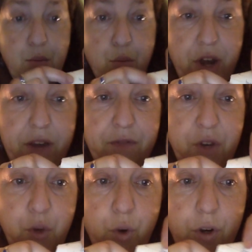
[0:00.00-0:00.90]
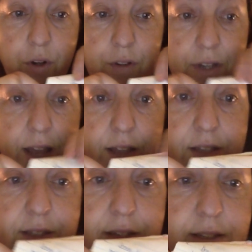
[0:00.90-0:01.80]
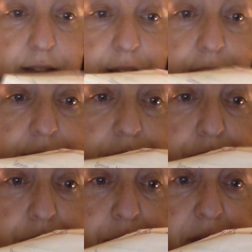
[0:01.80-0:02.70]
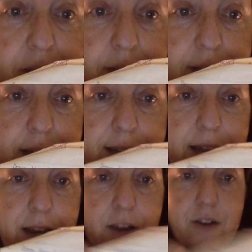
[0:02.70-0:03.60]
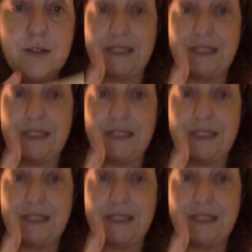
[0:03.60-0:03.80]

Brave New World analysis as to its being satire.